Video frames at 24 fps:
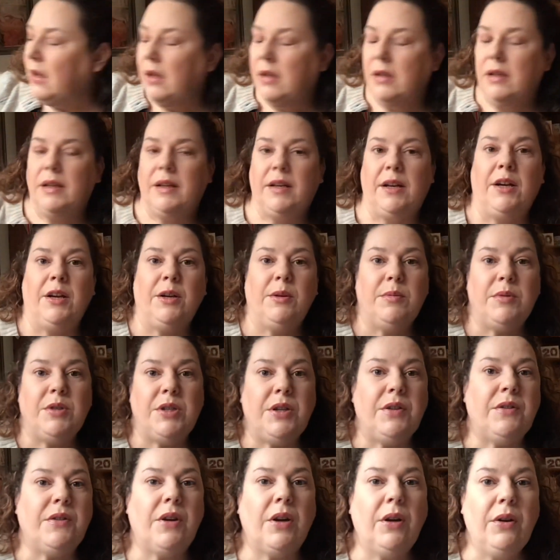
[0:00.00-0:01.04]
and hope
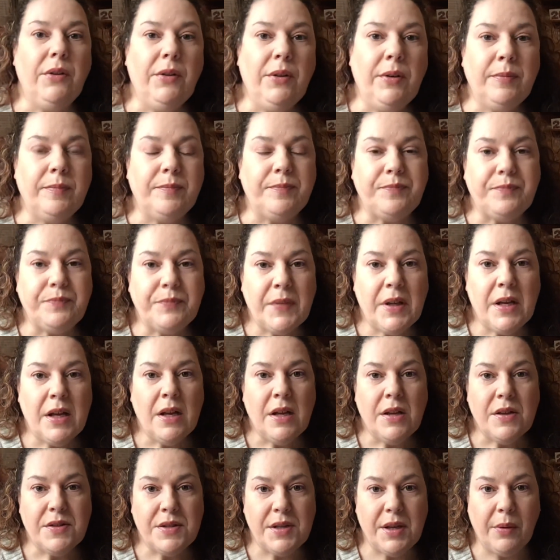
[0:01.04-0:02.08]
she's gone.
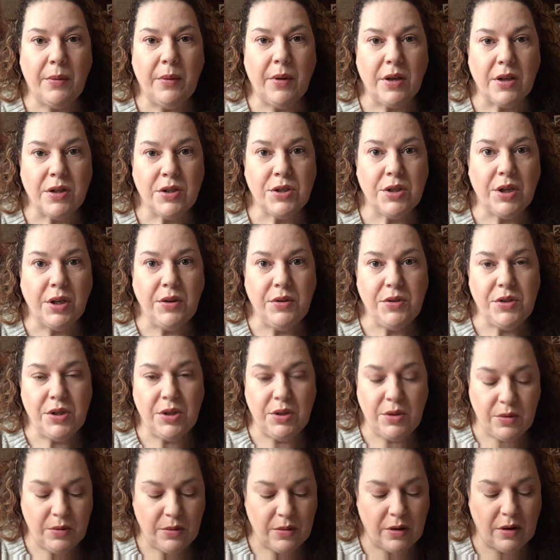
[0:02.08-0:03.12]
So I showed
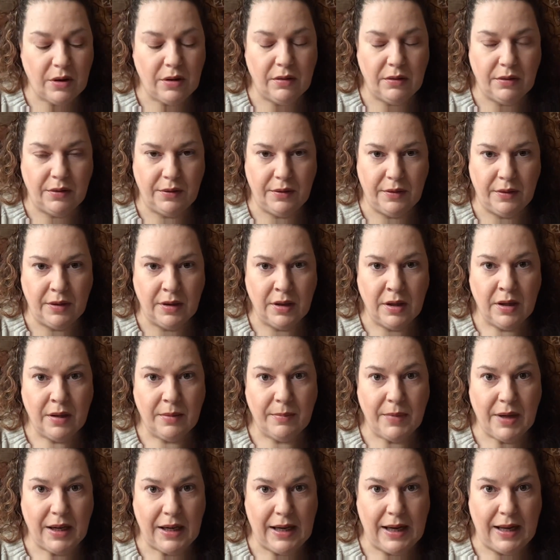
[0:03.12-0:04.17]
you on
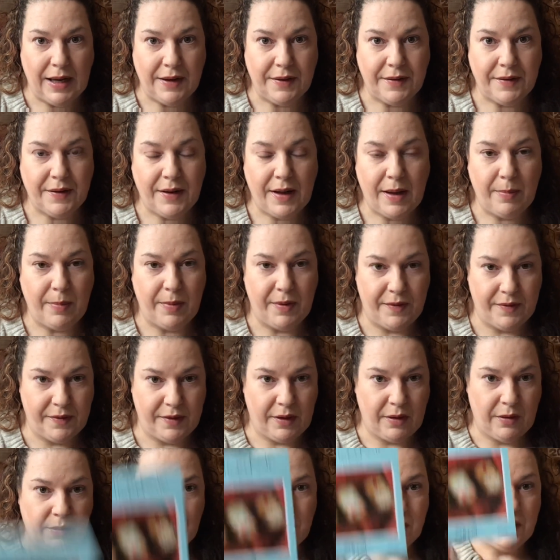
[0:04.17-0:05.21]
my last
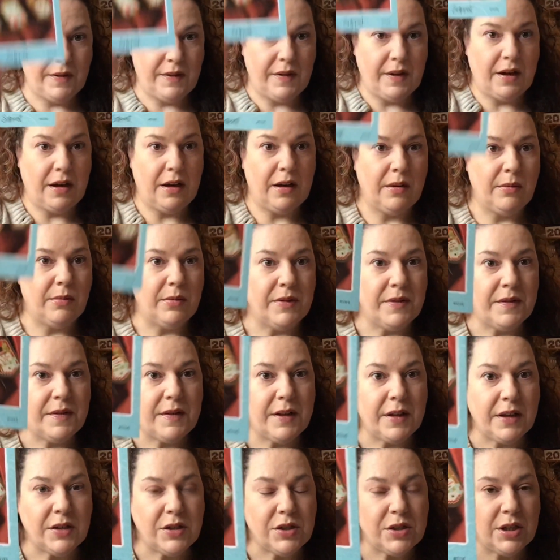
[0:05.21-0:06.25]
episode that I was
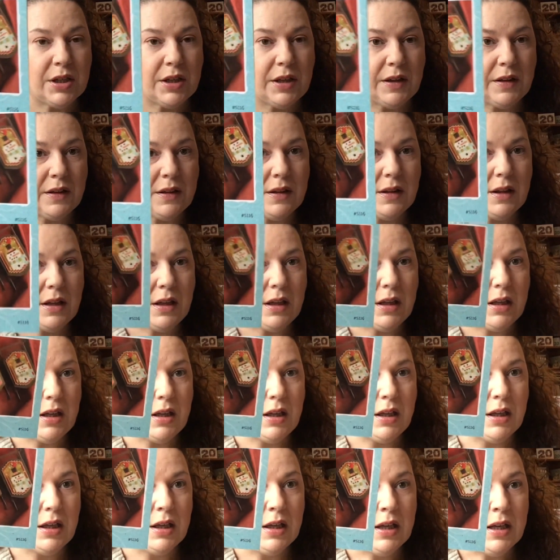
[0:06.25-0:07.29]
stitching
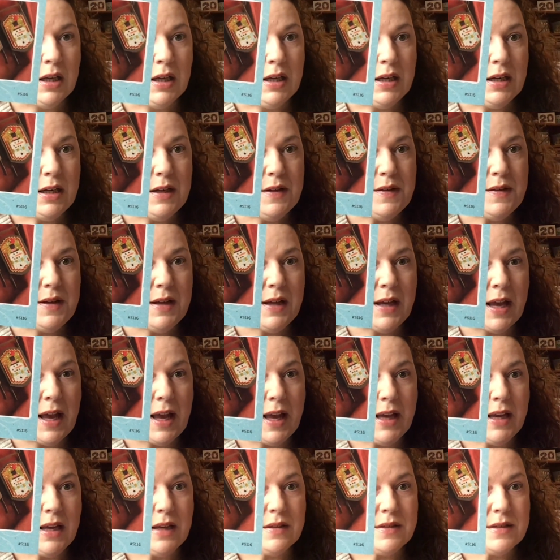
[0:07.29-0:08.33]
the Lizzie
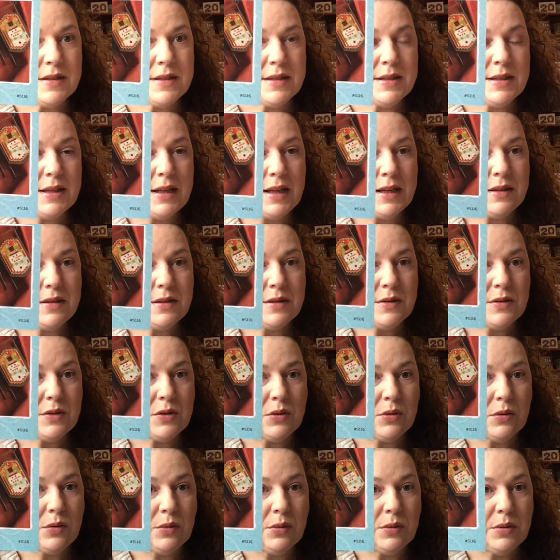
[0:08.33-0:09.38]
Kate sled
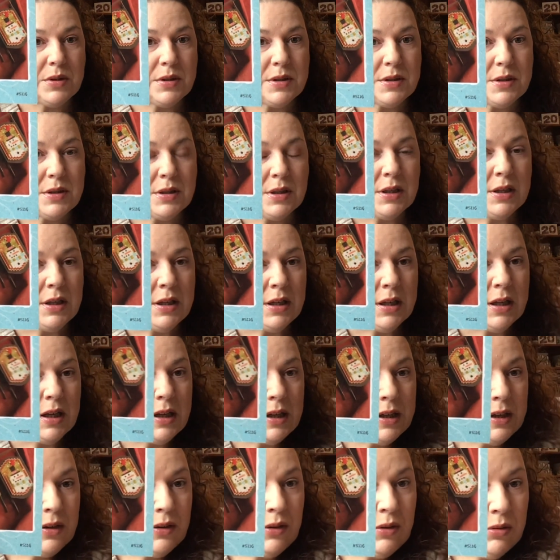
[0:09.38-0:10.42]
dudes, and
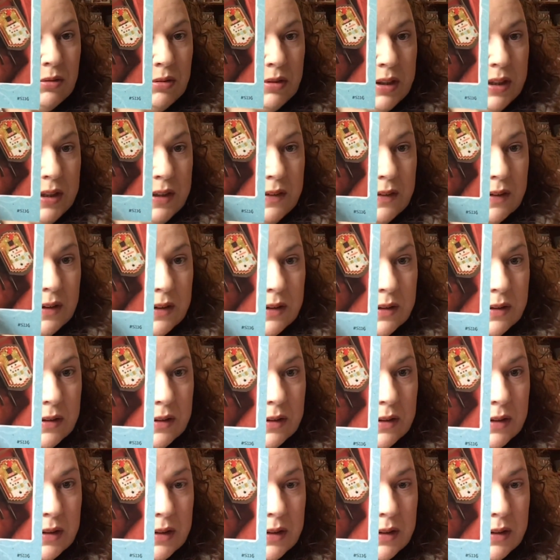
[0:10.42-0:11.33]
I'd already done